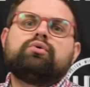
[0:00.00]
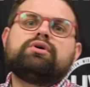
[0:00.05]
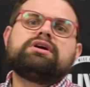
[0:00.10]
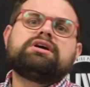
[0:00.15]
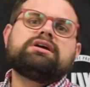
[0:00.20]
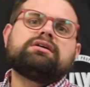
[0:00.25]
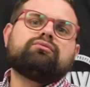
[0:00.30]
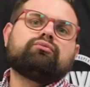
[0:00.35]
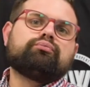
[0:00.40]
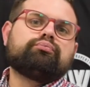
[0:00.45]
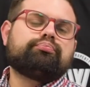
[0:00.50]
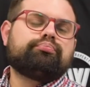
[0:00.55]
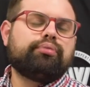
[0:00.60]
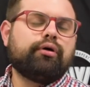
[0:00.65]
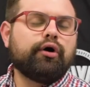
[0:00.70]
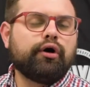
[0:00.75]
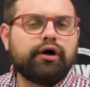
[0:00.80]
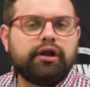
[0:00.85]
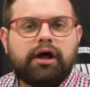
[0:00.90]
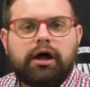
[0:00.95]
we can
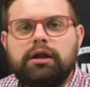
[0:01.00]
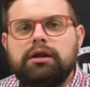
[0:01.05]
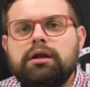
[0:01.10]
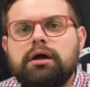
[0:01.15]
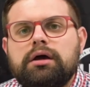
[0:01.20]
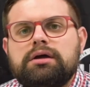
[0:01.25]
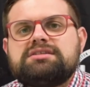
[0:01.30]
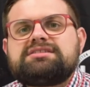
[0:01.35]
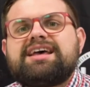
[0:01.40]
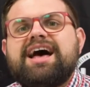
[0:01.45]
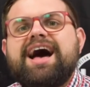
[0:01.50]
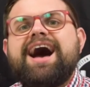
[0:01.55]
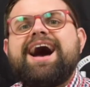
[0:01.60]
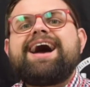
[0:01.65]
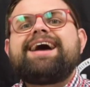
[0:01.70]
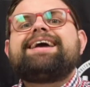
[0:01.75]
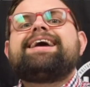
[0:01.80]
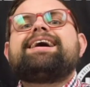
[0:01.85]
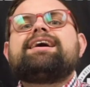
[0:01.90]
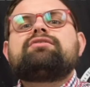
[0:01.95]
put a nice
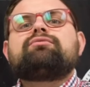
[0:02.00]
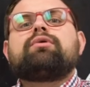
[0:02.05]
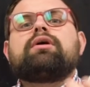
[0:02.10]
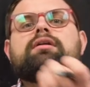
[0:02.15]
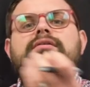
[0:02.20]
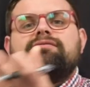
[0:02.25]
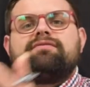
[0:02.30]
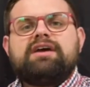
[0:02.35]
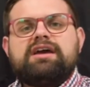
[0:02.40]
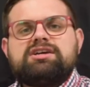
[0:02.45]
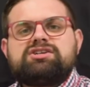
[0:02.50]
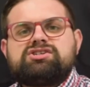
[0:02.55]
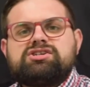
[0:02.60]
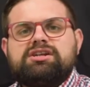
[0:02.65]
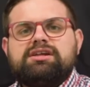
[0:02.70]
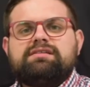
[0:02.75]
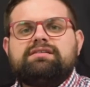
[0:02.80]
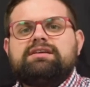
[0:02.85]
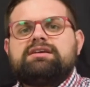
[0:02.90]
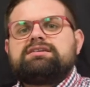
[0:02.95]
high-end renovation
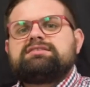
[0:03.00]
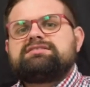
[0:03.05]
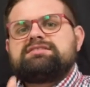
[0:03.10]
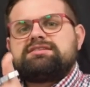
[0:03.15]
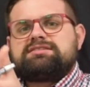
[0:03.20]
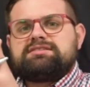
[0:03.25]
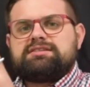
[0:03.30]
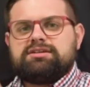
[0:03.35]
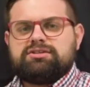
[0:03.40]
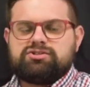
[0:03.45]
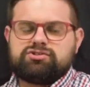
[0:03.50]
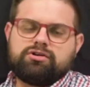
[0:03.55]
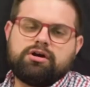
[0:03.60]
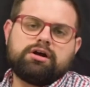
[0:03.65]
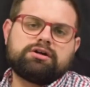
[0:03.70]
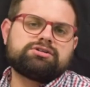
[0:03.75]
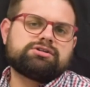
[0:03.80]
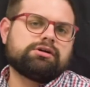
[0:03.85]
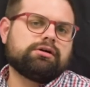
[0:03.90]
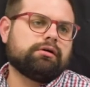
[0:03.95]
in the existing
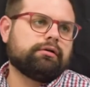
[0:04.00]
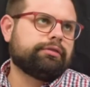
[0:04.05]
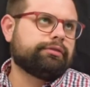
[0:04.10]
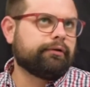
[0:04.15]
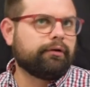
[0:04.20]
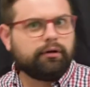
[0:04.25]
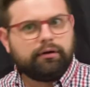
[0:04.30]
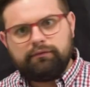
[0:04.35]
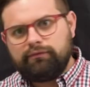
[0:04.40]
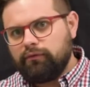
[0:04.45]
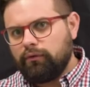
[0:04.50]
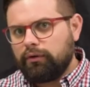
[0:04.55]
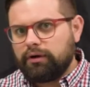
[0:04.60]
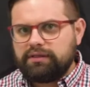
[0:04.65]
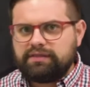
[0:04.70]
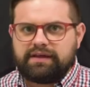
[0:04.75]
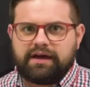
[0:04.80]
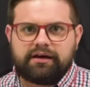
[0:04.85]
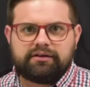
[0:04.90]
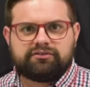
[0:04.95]
structure, $30,000
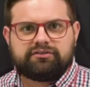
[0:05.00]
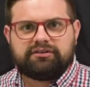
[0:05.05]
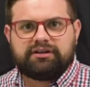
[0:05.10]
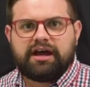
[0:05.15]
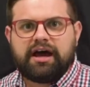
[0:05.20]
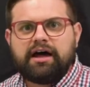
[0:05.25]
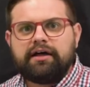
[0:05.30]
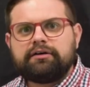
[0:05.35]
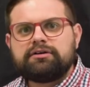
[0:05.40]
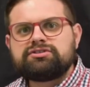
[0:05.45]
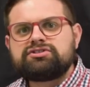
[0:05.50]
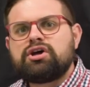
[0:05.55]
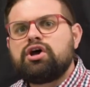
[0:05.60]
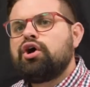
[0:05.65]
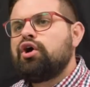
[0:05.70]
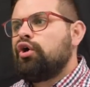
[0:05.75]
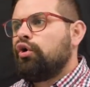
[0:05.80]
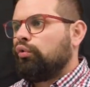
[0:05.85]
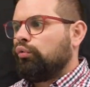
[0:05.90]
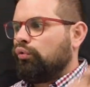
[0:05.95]
to $40,000,
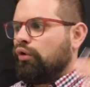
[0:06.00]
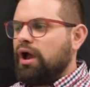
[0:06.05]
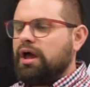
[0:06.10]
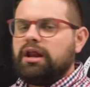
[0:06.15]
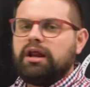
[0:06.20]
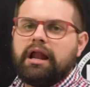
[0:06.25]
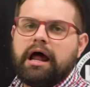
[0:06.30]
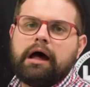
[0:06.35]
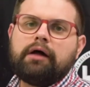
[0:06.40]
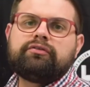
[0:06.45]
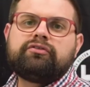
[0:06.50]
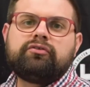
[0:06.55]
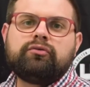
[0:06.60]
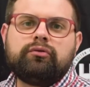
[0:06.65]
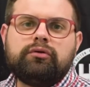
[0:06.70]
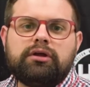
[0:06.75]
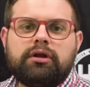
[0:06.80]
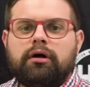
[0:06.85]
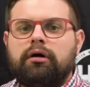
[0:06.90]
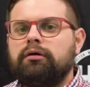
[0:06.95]
rent it out to,
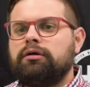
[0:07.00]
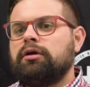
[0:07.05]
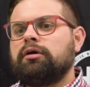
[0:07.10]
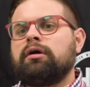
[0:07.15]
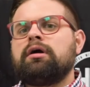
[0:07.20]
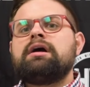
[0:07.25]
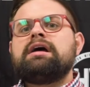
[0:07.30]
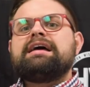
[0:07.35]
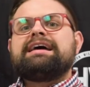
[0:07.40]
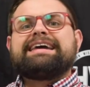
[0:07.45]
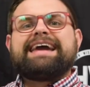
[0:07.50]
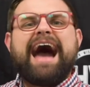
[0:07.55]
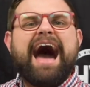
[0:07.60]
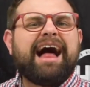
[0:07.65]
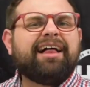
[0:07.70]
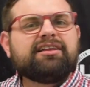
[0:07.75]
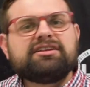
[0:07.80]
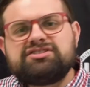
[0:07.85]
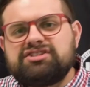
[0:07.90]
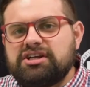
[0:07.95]
you know, your
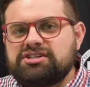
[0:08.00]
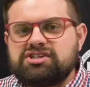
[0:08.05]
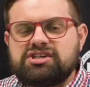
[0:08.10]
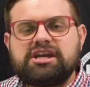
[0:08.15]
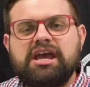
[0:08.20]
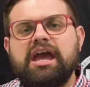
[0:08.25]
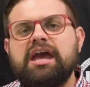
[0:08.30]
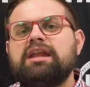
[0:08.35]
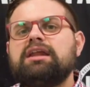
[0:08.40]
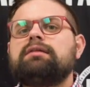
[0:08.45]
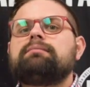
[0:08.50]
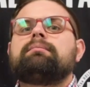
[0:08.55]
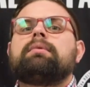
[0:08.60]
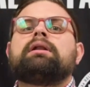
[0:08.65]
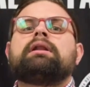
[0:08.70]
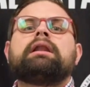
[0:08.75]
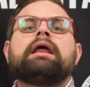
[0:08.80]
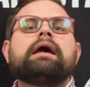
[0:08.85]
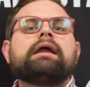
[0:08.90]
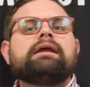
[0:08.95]
college-educated
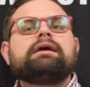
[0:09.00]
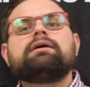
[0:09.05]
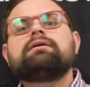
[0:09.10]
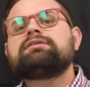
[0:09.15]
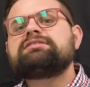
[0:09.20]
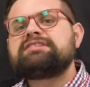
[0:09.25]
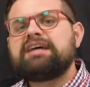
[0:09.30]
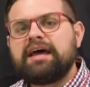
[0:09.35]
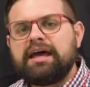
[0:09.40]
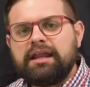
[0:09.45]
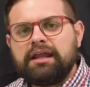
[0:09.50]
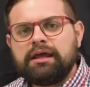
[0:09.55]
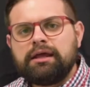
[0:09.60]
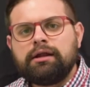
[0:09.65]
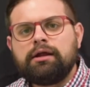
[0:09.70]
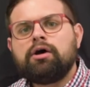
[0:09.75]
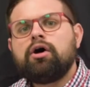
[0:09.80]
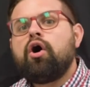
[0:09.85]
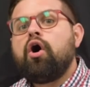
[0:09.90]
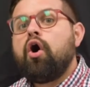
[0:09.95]
millennial
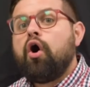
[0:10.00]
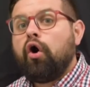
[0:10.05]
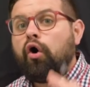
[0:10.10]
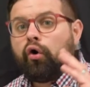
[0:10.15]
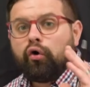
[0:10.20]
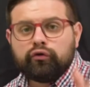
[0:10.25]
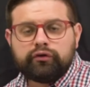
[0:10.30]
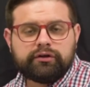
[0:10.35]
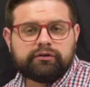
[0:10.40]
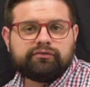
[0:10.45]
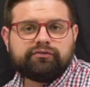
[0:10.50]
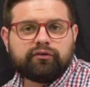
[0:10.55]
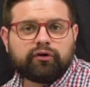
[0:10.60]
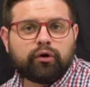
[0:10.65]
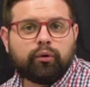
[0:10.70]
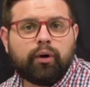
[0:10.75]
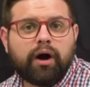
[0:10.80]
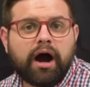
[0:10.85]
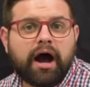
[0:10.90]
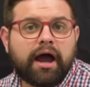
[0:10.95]
tenant, hold it for
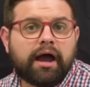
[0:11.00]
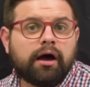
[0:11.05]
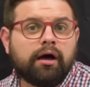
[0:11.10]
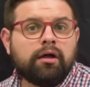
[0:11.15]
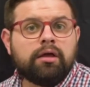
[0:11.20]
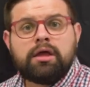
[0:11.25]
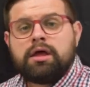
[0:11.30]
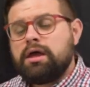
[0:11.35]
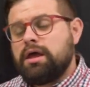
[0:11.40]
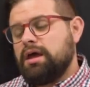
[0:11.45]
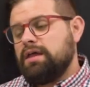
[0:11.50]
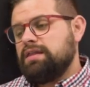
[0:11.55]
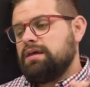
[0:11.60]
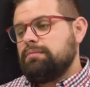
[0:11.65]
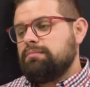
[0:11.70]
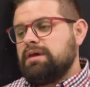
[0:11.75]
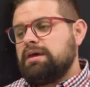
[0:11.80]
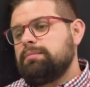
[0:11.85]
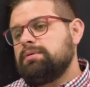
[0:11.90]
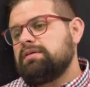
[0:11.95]
a while, and
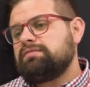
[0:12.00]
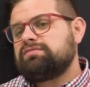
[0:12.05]
then maybe